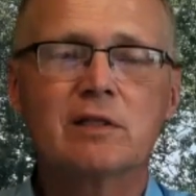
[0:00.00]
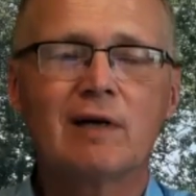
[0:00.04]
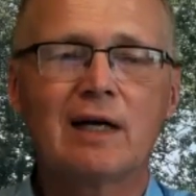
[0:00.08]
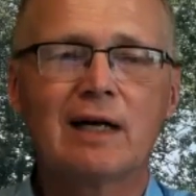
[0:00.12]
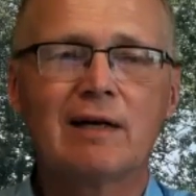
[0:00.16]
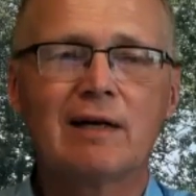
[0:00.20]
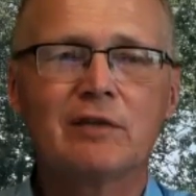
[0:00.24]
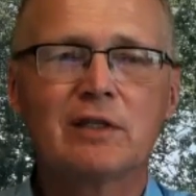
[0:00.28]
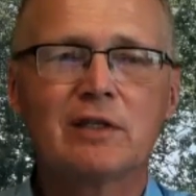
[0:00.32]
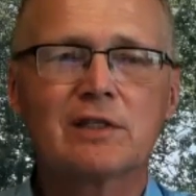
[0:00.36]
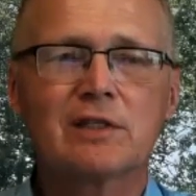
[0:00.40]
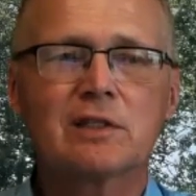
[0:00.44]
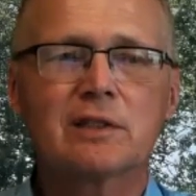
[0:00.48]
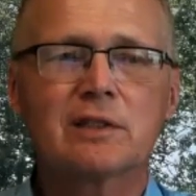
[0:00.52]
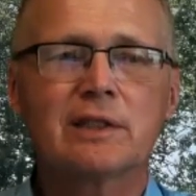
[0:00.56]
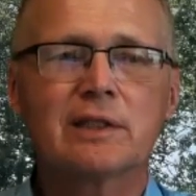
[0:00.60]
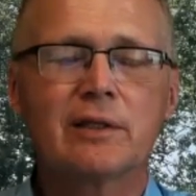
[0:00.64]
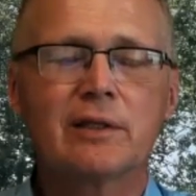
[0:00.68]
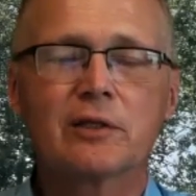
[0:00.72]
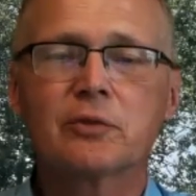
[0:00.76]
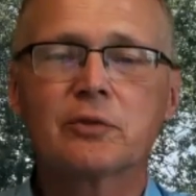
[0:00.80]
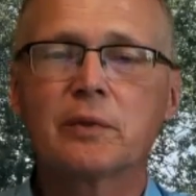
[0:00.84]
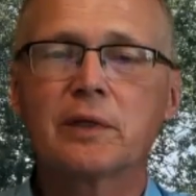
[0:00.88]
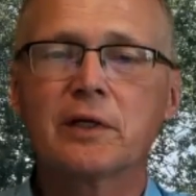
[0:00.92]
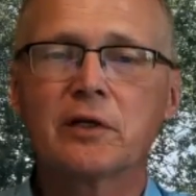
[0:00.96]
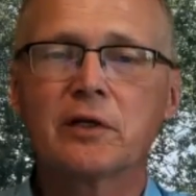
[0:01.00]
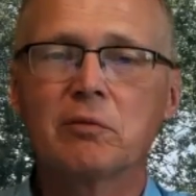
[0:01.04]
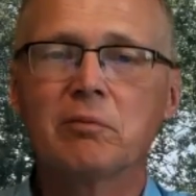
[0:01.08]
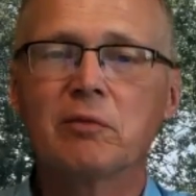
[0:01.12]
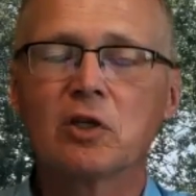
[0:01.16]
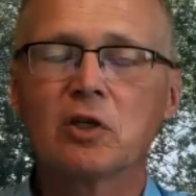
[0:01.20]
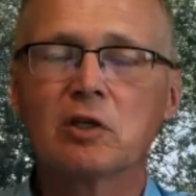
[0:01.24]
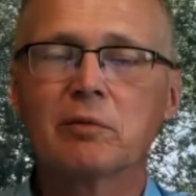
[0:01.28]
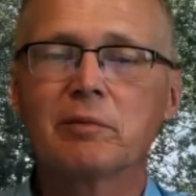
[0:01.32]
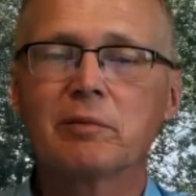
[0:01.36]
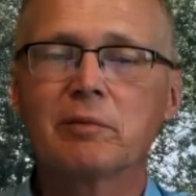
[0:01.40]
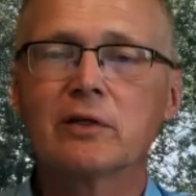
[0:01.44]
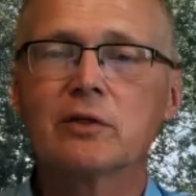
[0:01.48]
Obviously, the 300
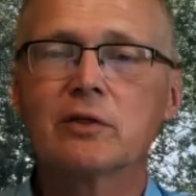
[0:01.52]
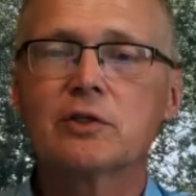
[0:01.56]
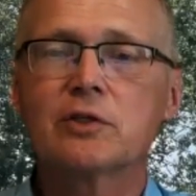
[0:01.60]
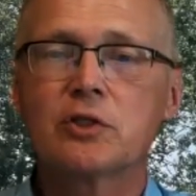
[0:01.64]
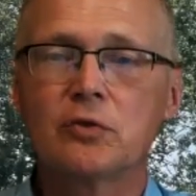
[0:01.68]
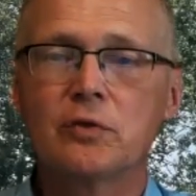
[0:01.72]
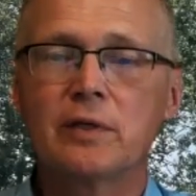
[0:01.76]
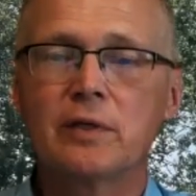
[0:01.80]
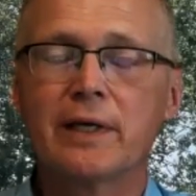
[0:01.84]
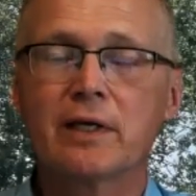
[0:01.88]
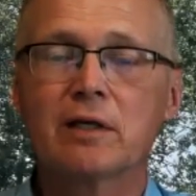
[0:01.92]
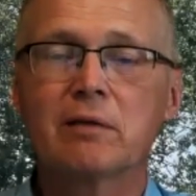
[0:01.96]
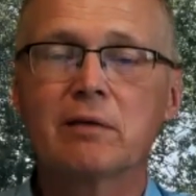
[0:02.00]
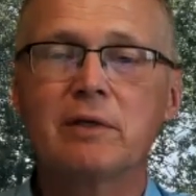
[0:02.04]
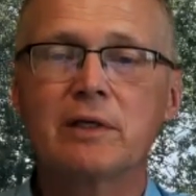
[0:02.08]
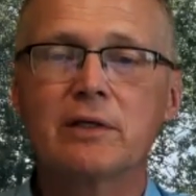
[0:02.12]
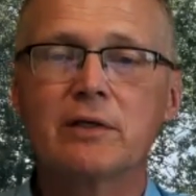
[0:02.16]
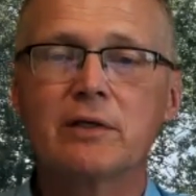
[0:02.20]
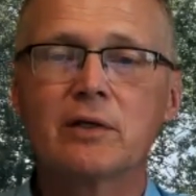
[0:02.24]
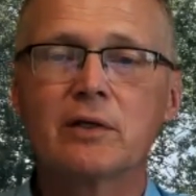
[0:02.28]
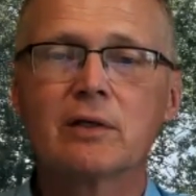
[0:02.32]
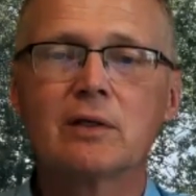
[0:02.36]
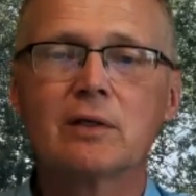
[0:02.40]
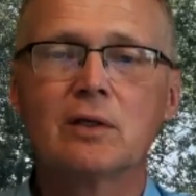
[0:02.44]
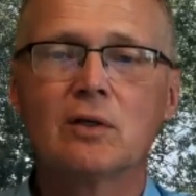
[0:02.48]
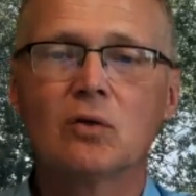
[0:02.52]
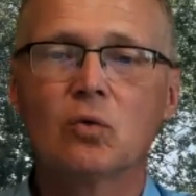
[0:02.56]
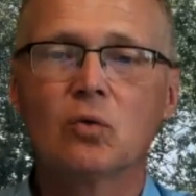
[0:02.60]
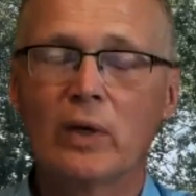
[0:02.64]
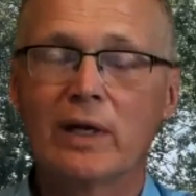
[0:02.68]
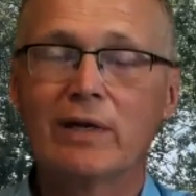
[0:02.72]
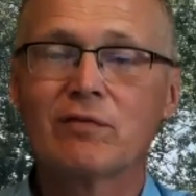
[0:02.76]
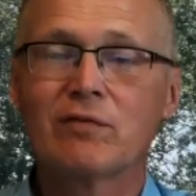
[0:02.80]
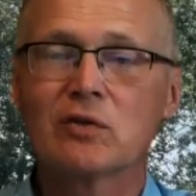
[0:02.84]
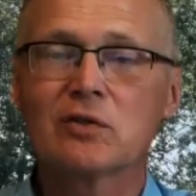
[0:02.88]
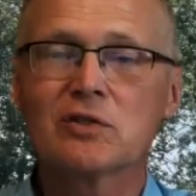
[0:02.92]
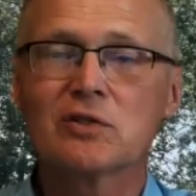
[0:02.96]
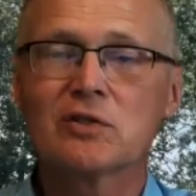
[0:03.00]
millimeter, 2 nanometer
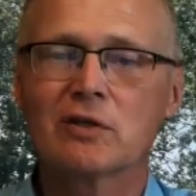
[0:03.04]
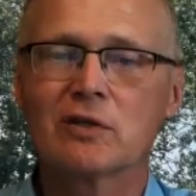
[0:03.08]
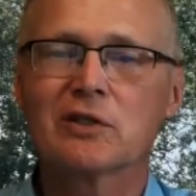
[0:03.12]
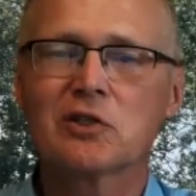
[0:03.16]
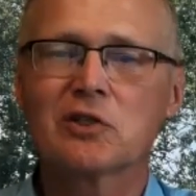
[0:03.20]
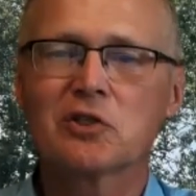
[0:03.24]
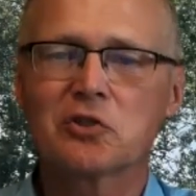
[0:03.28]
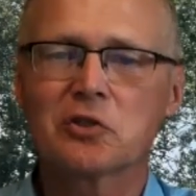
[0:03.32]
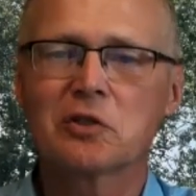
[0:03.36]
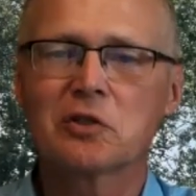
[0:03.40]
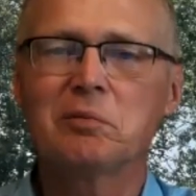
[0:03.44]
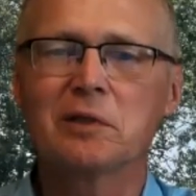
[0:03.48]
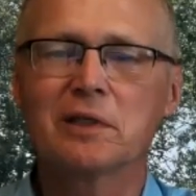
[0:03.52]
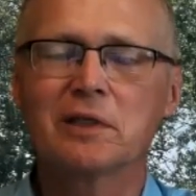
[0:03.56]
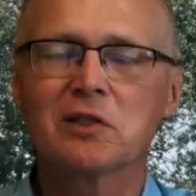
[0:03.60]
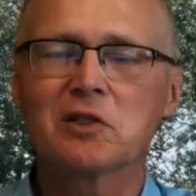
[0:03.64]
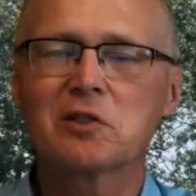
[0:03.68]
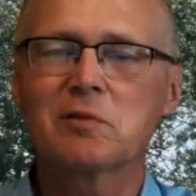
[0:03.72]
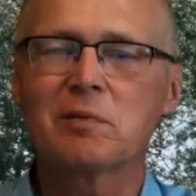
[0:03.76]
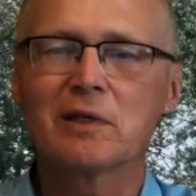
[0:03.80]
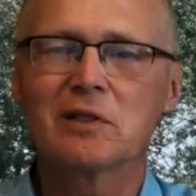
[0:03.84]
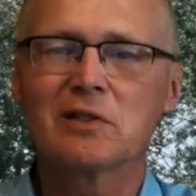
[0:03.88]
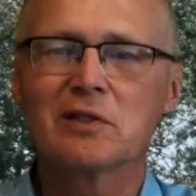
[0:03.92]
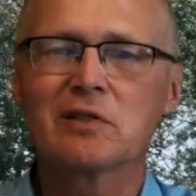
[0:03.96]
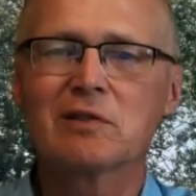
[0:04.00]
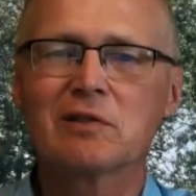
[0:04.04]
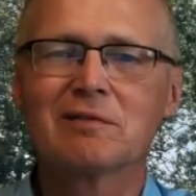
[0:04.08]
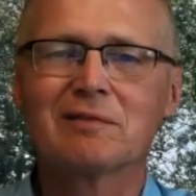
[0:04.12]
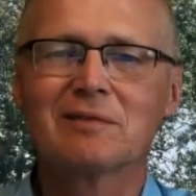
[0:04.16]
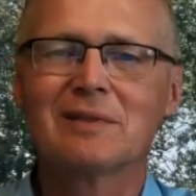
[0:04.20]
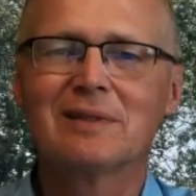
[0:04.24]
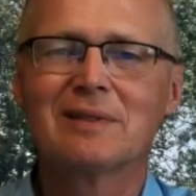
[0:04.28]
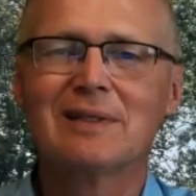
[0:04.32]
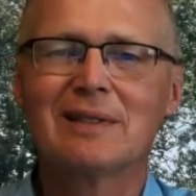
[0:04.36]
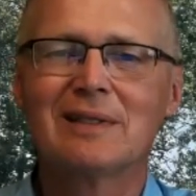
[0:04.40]
wafers are extremely expensive.